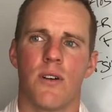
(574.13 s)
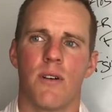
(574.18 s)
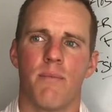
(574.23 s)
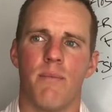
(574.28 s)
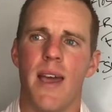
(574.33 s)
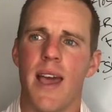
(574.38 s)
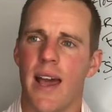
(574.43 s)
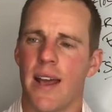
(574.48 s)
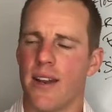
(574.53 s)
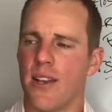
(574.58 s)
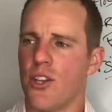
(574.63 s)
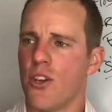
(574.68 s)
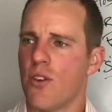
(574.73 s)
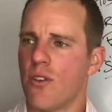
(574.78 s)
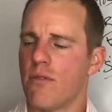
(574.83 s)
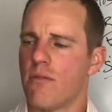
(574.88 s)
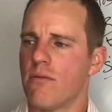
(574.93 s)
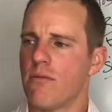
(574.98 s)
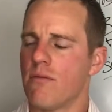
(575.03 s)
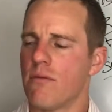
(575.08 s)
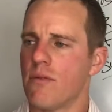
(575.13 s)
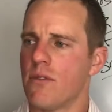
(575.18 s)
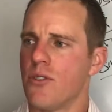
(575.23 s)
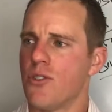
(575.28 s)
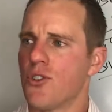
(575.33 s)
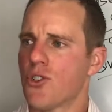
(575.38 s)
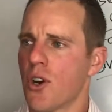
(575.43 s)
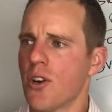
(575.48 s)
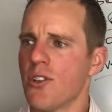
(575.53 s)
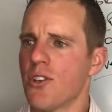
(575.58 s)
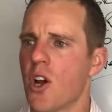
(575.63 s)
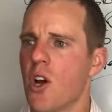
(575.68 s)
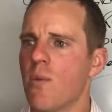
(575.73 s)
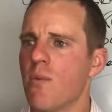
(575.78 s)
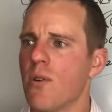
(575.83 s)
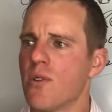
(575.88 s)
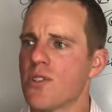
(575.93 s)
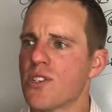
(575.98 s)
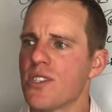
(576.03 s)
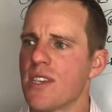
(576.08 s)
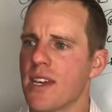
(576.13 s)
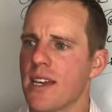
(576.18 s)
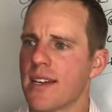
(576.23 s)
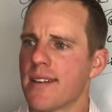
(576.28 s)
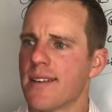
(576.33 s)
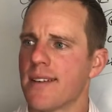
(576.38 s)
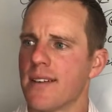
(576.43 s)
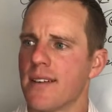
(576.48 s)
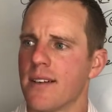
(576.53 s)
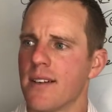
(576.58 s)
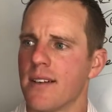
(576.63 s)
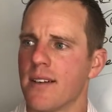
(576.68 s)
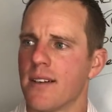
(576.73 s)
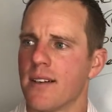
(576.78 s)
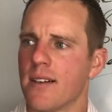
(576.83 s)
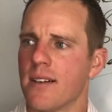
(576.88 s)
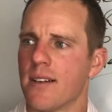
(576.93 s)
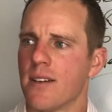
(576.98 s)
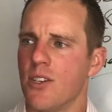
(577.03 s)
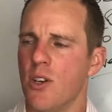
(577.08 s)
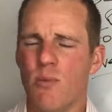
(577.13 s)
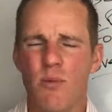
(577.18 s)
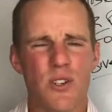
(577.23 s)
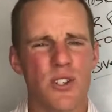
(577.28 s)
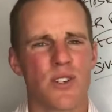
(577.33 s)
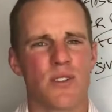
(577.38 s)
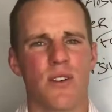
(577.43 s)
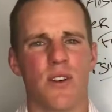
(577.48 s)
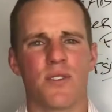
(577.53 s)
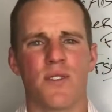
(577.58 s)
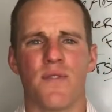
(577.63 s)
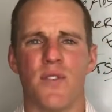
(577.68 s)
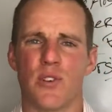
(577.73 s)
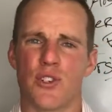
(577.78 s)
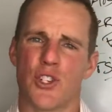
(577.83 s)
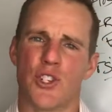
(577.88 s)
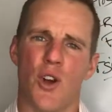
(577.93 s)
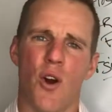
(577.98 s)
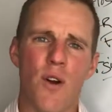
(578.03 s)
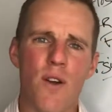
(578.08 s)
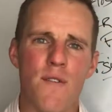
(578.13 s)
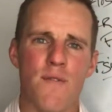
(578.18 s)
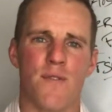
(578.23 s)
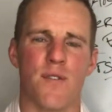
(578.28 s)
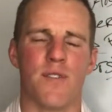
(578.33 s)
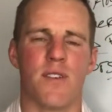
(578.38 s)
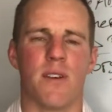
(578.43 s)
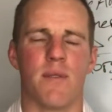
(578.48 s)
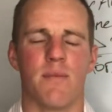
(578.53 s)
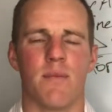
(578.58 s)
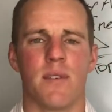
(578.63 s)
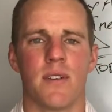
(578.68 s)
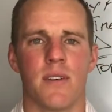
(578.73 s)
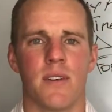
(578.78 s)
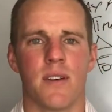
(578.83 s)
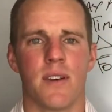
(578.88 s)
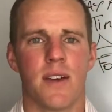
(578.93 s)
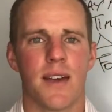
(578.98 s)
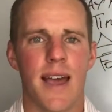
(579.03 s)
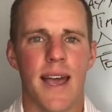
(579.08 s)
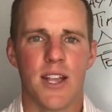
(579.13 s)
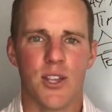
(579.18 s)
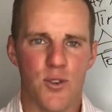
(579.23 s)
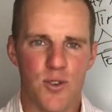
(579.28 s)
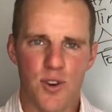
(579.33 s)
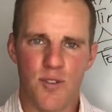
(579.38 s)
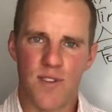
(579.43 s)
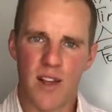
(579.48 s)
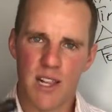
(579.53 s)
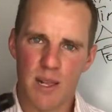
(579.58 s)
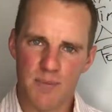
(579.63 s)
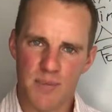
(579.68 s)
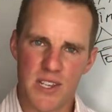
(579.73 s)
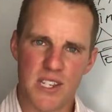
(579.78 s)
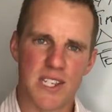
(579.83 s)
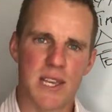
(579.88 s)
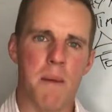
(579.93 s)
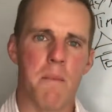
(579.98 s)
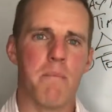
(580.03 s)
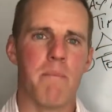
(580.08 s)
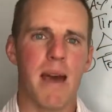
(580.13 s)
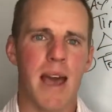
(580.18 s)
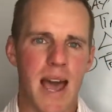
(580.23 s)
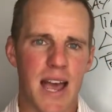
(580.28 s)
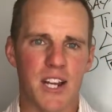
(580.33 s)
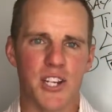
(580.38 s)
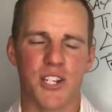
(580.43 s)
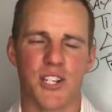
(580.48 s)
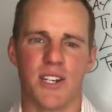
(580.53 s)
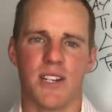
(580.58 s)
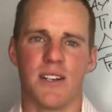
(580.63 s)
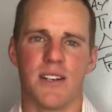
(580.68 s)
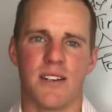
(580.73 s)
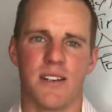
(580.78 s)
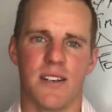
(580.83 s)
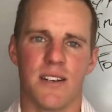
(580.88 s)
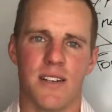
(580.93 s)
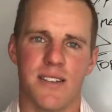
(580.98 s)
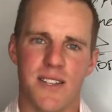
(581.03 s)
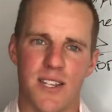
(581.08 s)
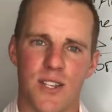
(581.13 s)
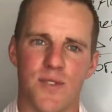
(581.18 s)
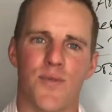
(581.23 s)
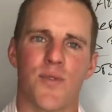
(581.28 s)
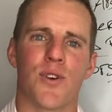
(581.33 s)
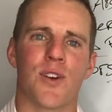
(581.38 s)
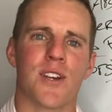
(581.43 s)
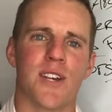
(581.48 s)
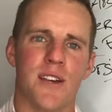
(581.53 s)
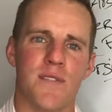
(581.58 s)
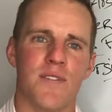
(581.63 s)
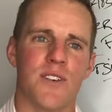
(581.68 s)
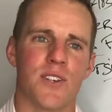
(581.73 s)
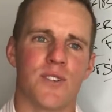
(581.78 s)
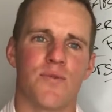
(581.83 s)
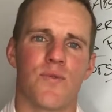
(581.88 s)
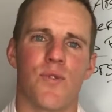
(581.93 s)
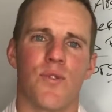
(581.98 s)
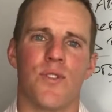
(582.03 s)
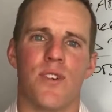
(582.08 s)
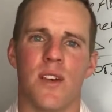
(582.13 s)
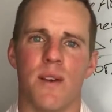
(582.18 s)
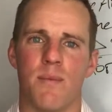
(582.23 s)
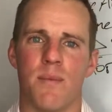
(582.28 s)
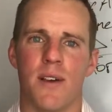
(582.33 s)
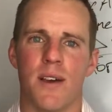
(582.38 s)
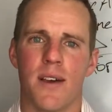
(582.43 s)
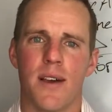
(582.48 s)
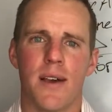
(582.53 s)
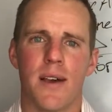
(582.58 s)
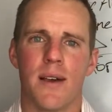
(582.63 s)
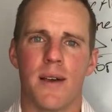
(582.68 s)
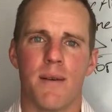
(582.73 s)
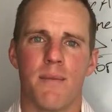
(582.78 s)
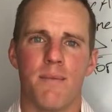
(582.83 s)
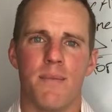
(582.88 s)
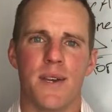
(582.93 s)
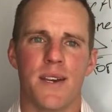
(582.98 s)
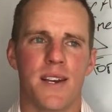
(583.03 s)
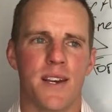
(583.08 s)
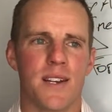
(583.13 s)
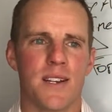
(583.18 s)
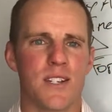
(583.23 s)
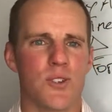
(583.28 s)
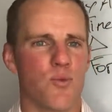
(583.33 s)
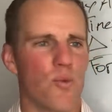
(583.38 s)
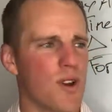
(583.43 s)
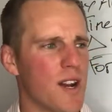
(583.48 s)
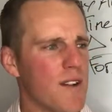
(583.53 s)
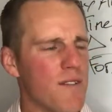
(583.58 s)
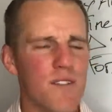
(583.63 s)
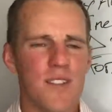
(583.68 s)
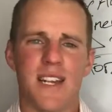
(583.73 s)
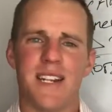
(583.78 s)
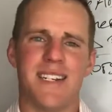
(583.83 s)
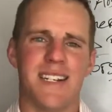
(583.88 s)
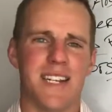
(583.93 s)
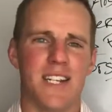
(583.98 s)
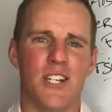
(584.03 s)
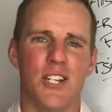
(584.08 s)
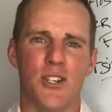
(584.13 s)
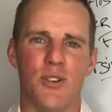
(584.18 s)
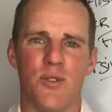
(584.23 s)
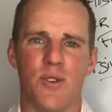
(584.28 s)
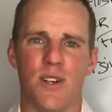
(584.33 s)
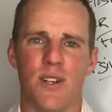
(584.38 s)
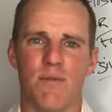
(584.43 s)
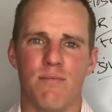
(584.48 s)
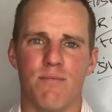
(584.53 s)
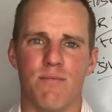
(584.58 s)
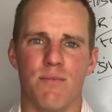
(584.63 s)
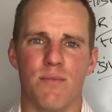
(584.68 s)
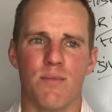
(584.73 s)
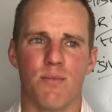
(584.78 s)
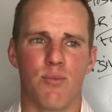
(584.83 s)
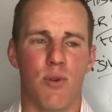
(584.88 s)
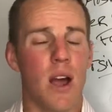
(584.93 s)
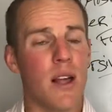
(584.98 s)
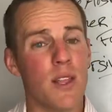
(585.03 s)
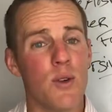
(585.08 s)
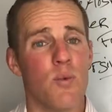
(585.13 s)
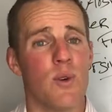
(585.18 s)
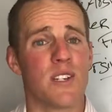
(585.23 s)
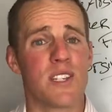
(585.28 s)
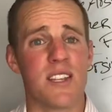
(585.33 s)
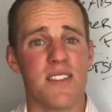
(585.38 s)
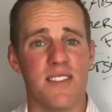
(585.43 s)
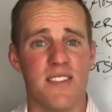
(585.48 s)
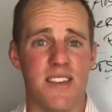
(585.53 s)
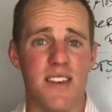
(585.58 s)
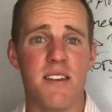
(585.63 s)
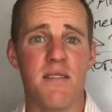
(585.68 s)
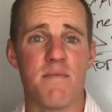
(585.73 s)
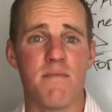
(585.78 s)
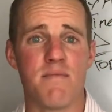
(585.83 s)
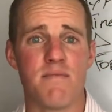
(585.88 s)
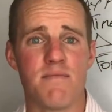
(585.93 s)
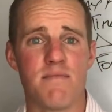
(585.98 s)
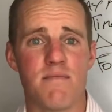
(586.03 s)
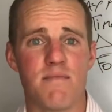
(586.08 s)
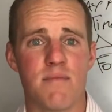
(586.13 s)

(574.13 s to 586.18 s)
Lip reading: Man, you start to almost think, you almost start to feel sorry for them. And you develop this compassion, this forgiveness for them, because whatever they did to you, it probably wasn't them.